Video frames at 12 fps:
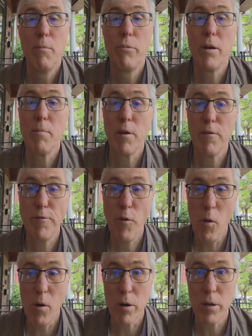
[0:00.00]
Premier
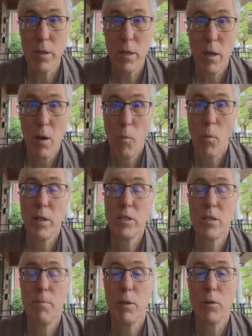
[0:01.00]
Ford
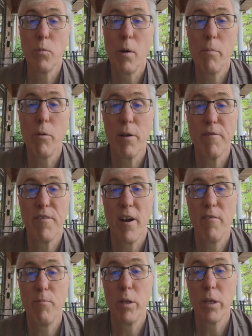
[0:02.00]
wants to build
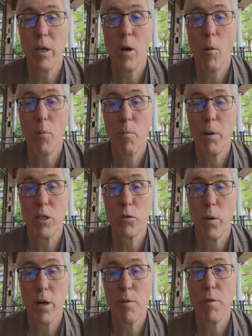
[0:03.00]
1.5 million homes by
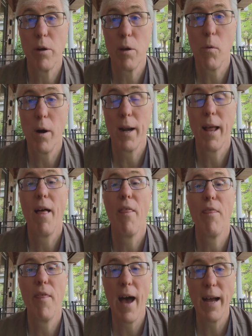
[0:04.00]
2031.
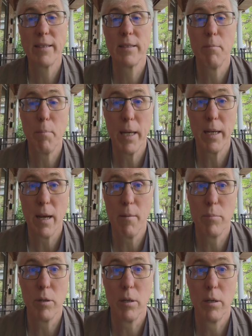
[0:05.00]
That's a big
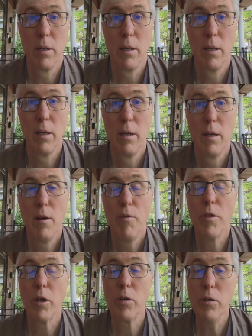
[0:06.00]
number.
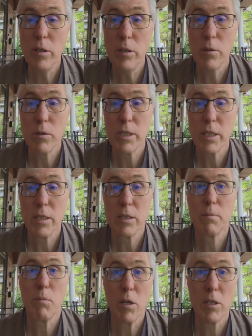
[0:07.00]
The good news
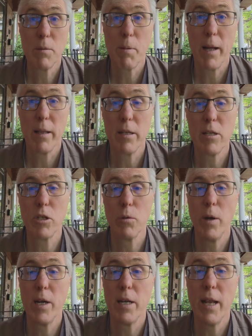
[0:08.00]
is municipalities are
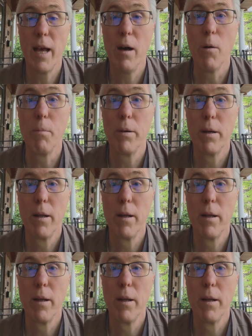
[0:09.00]
ready to help.